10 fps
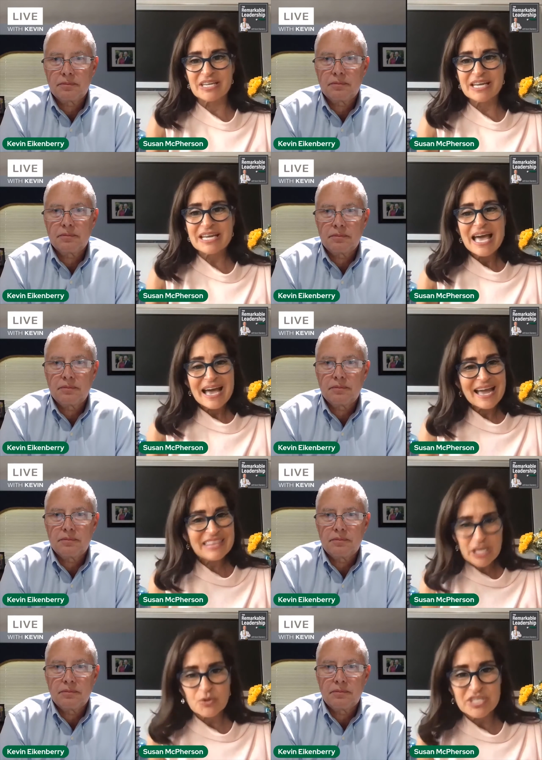Speaker 1: And I
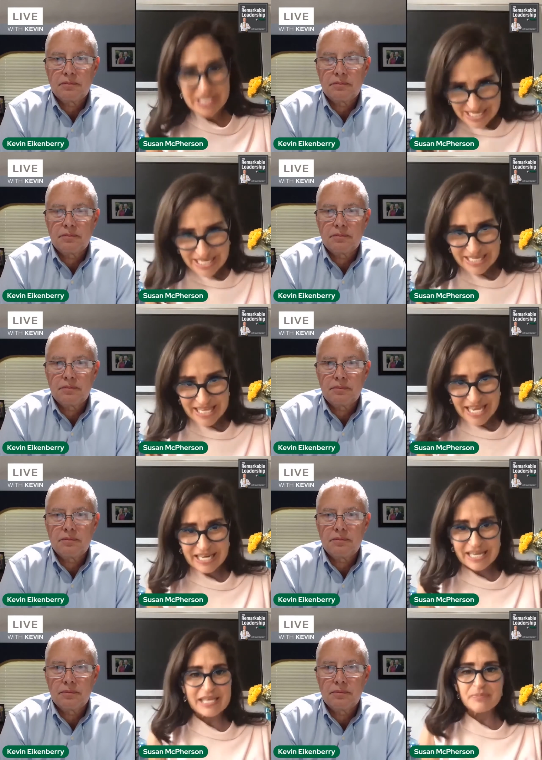think we're seeing that.
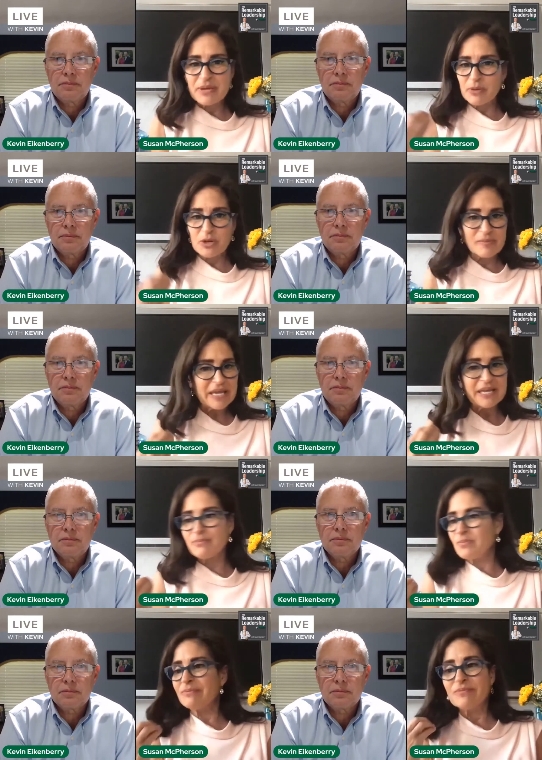I think people are making,
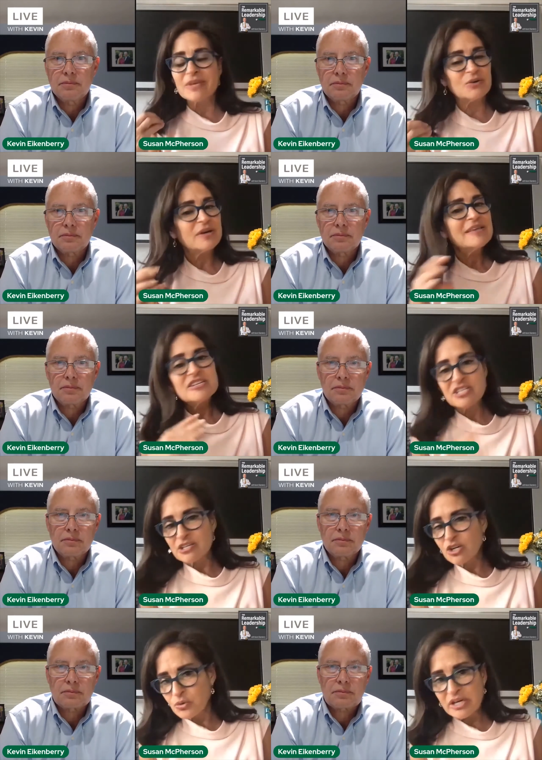
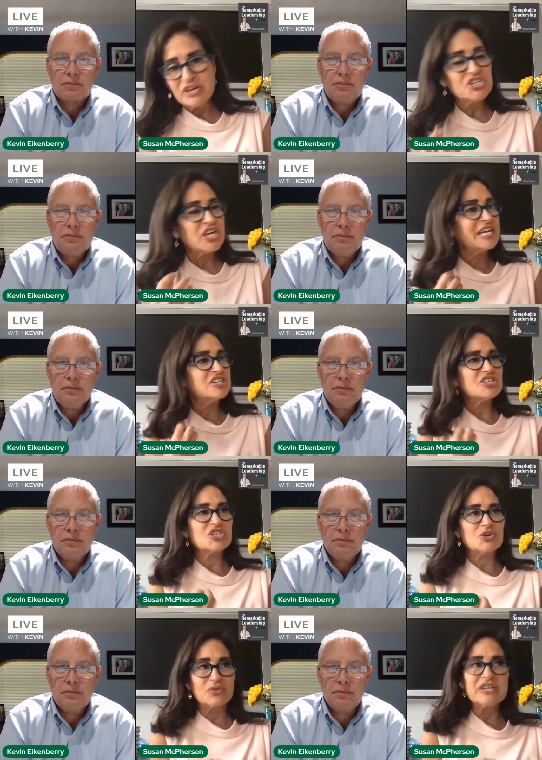career changes,
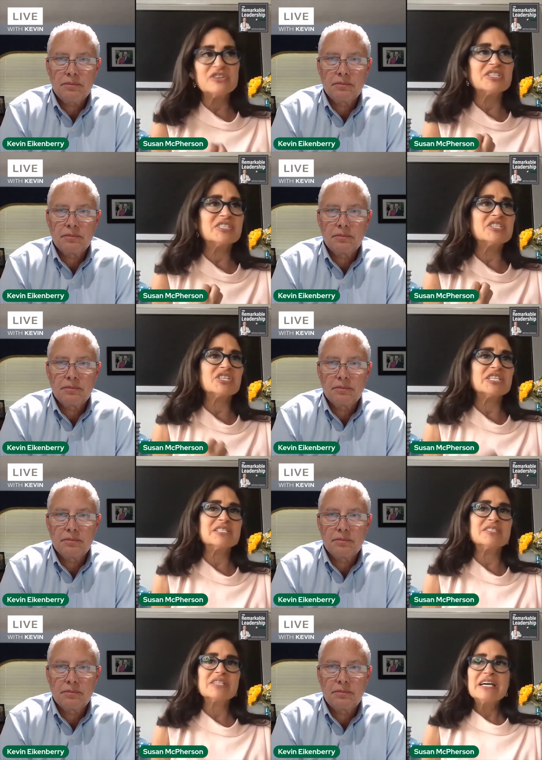career
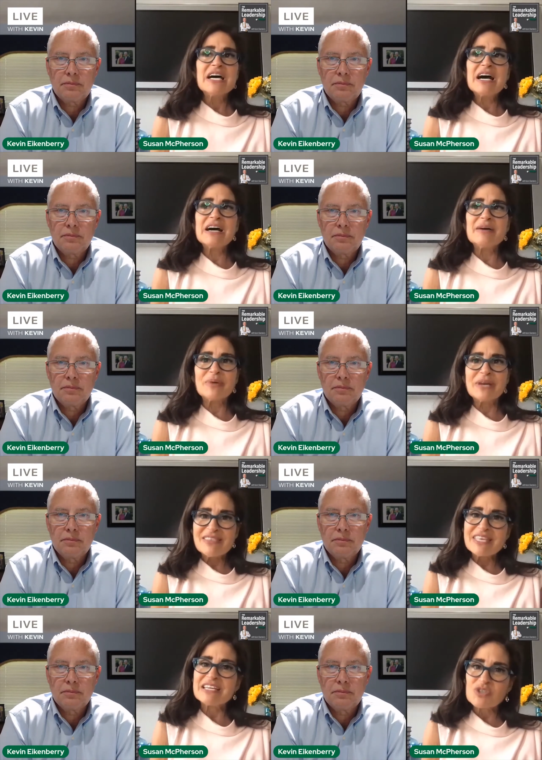decisions. But I
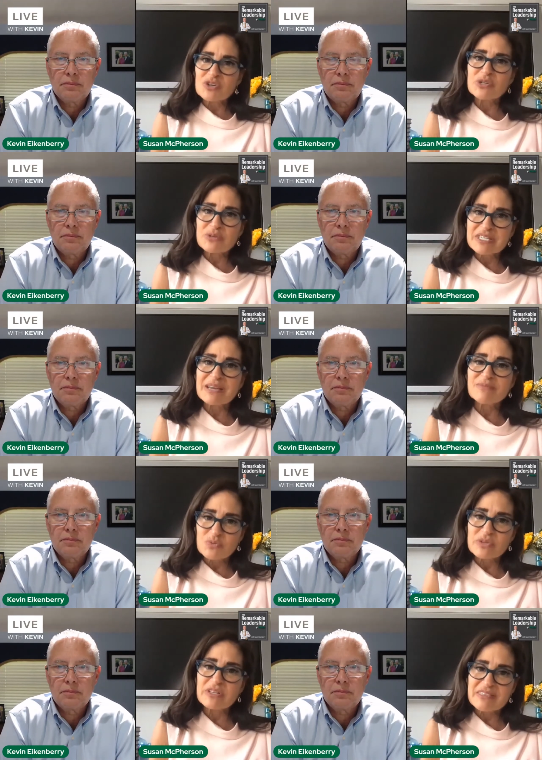think it's also a time to
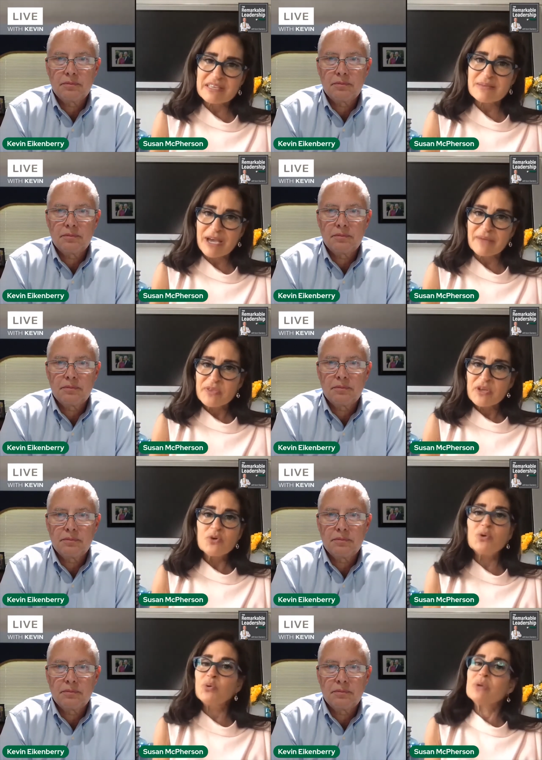really think about,
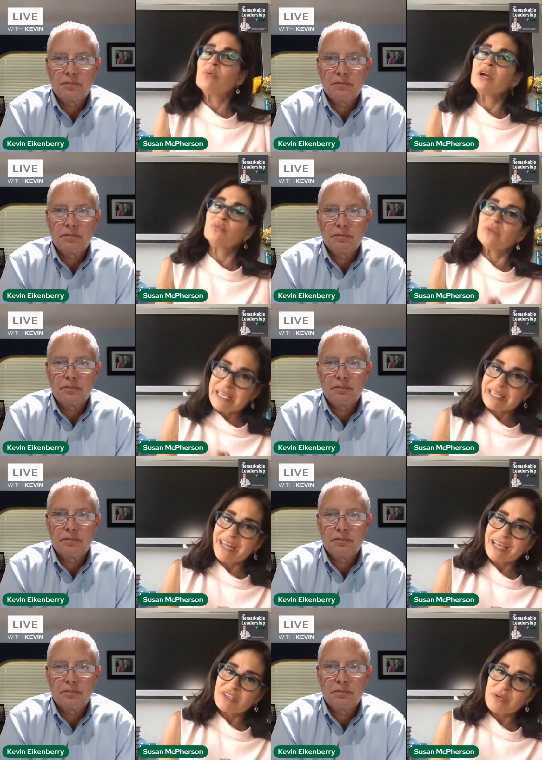who do we want to
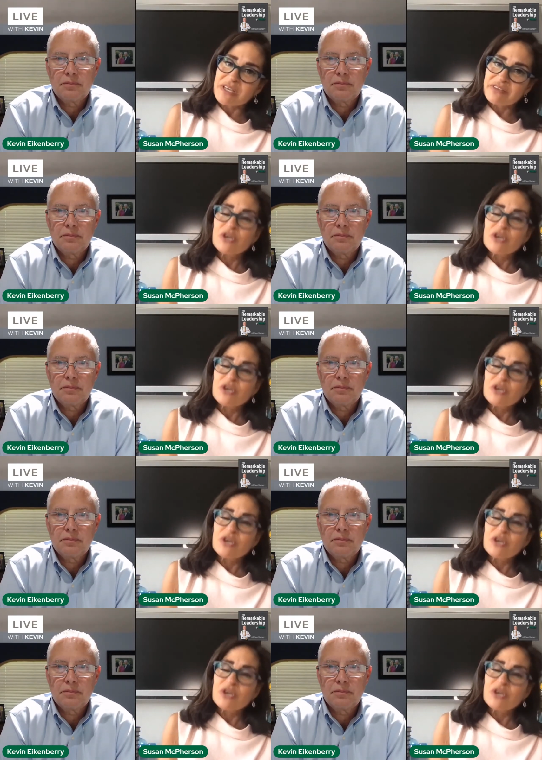reconnect with?